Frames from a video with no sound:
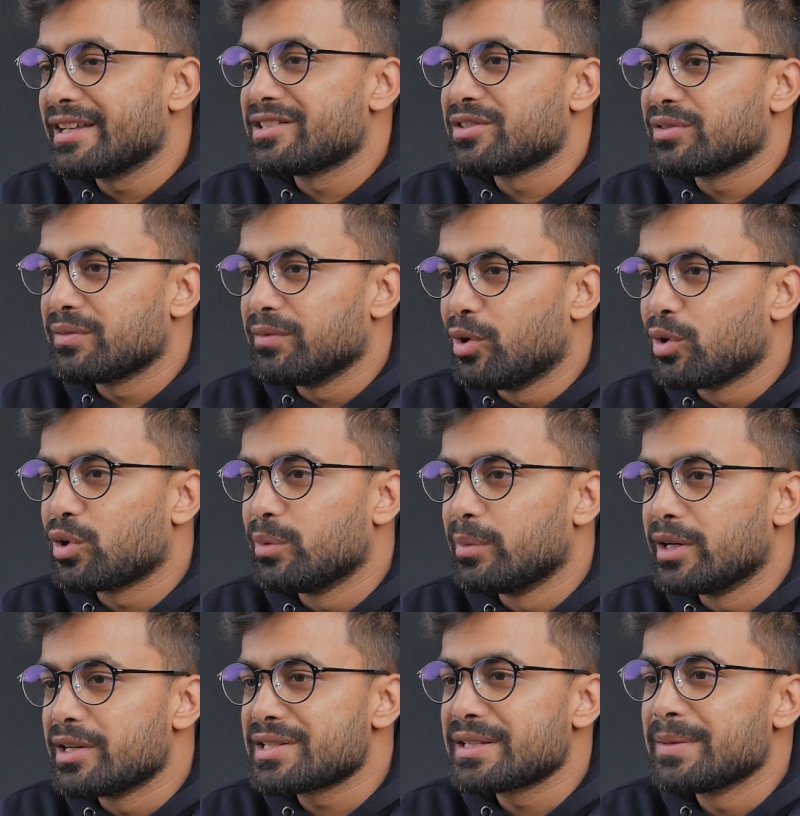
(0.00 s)
is
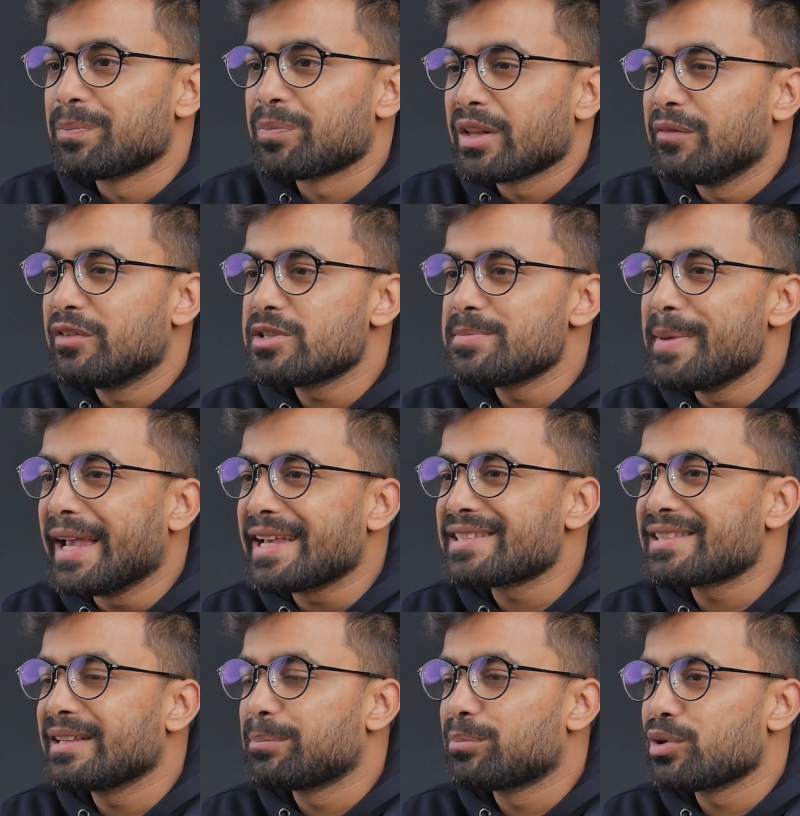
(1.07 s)
WooCommerce, which
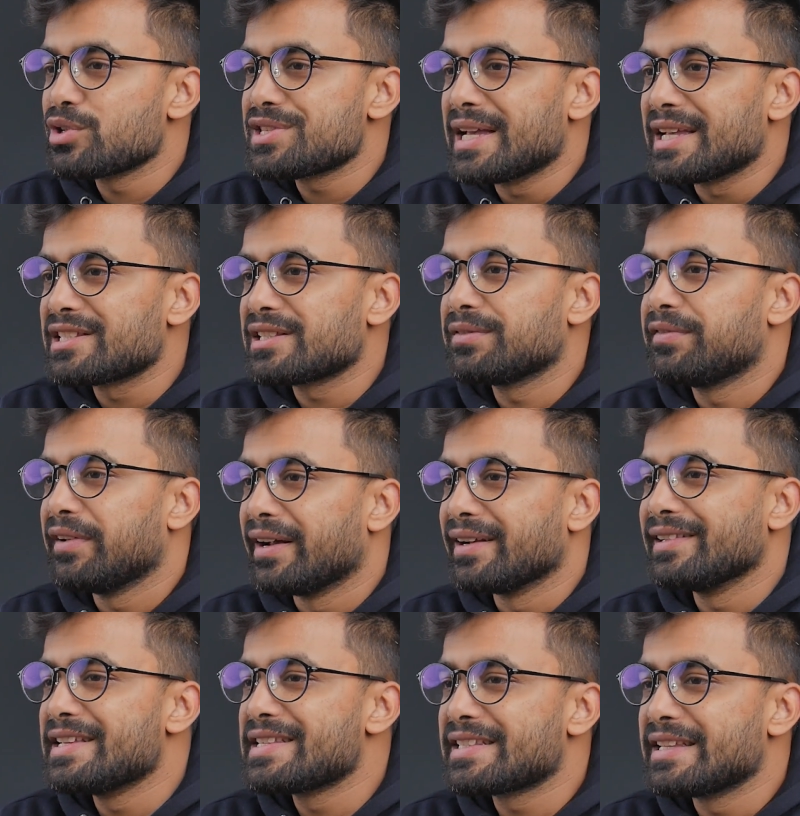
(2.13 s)
makes the process
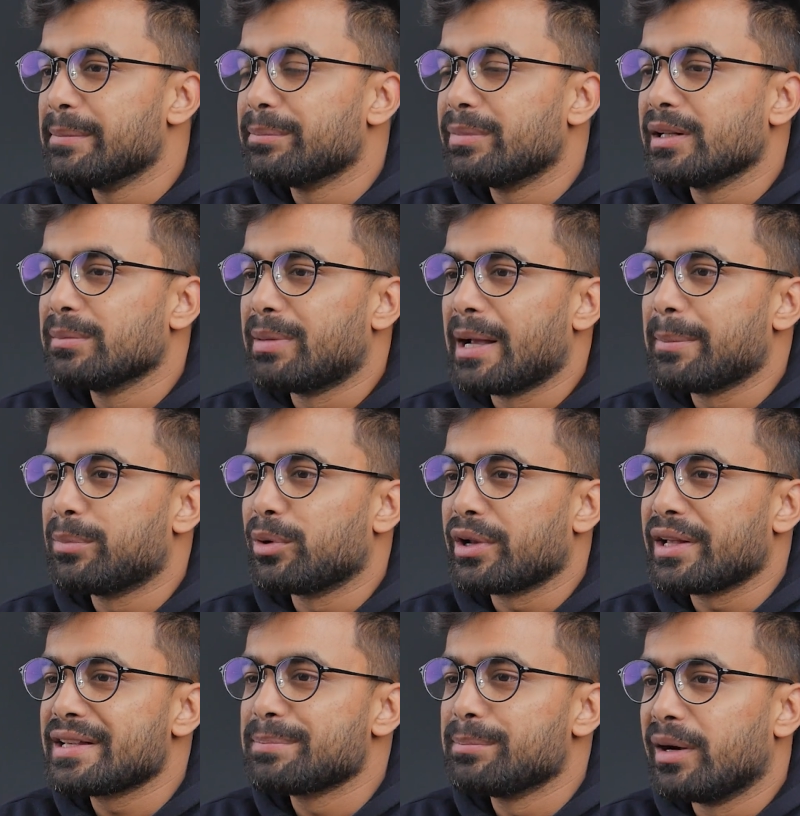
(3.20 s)
fairly simple by
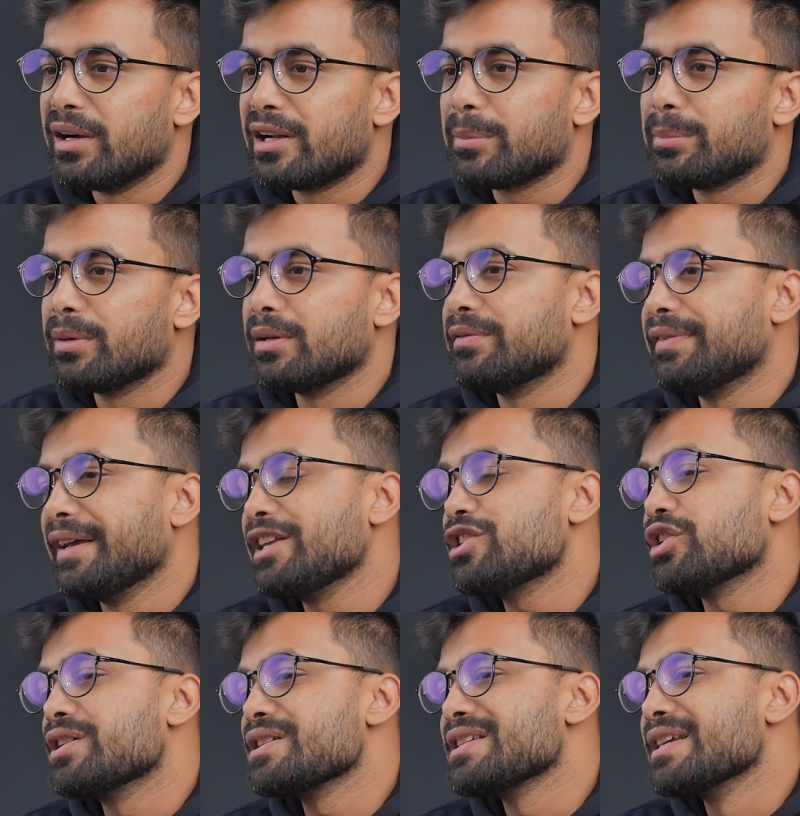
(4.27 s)
putting multiple
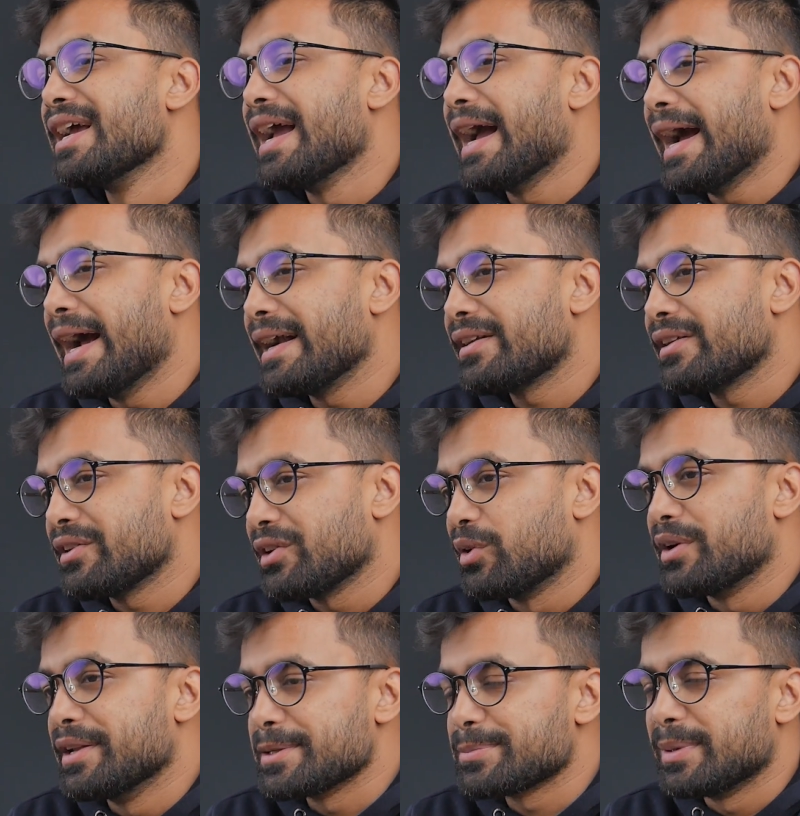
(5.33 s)
features at
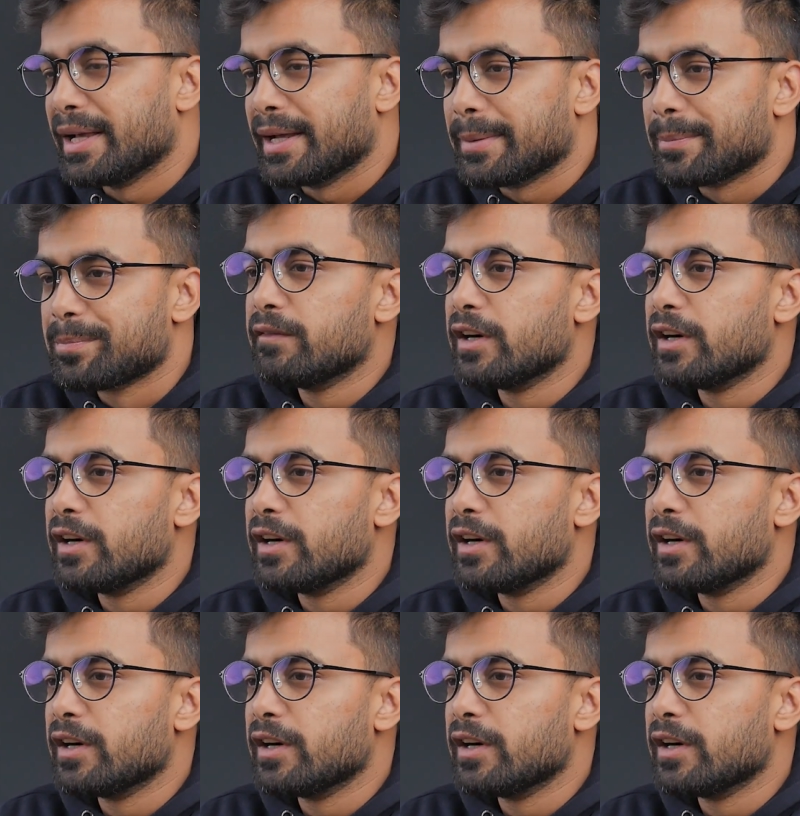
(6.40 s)
your display.